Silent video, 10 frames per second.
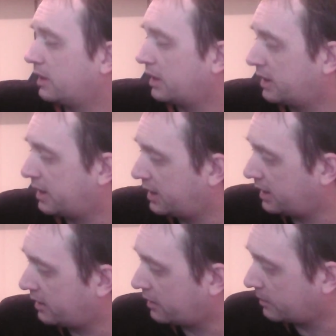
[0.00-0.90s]
And
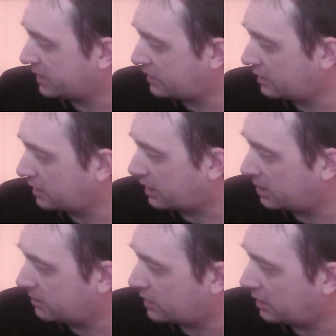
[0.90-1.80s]
then the rest of the
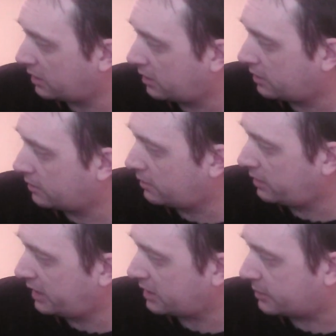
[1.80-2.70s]
games are all
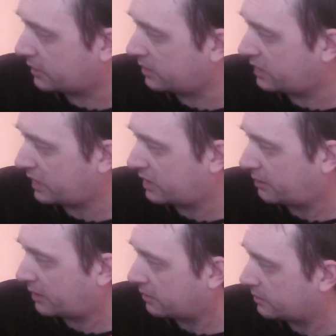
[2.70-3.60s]
Xbox 360
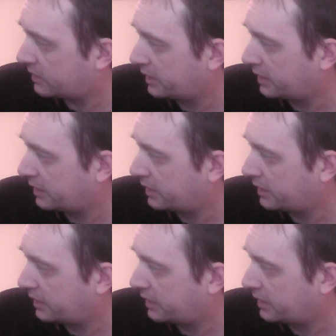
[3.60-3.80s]
pickups.